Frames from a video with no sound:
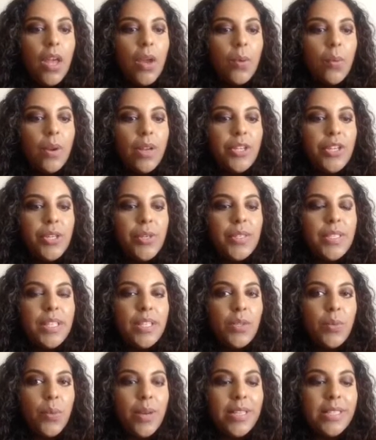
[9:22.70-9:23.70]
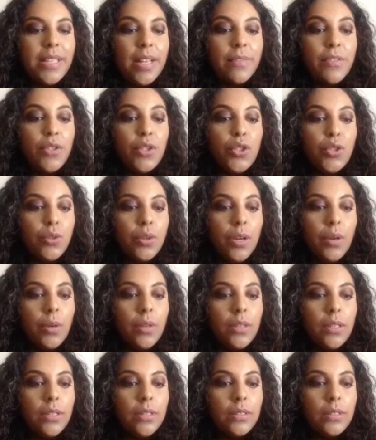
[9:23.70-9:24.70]
reduces risk of
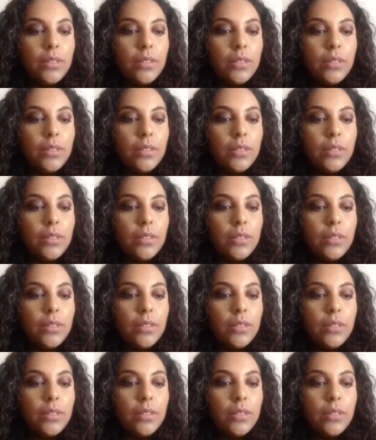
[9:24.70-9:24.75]
stroke,